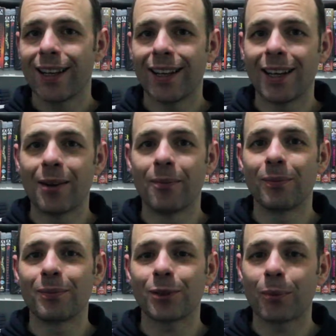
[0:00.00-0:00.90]

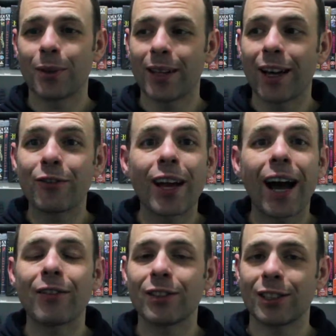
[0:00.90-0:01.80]
Um, something that if you
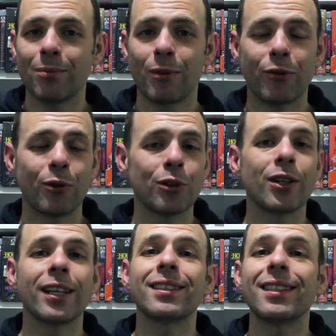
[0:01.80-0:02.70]
haven't seen before,
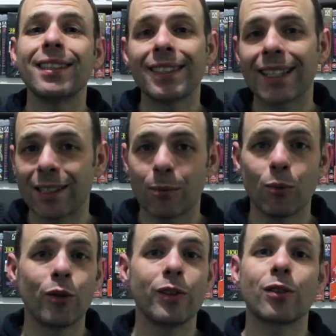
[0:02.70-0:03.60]
you're into these kind of
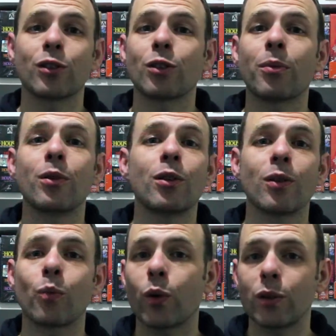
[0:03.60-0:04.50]
movies or something
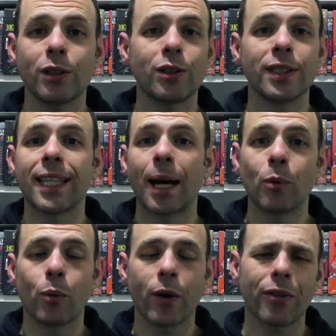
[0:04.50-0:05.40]
you're wanting to
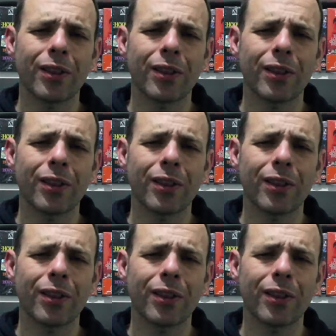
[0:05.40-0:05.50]
dabble with.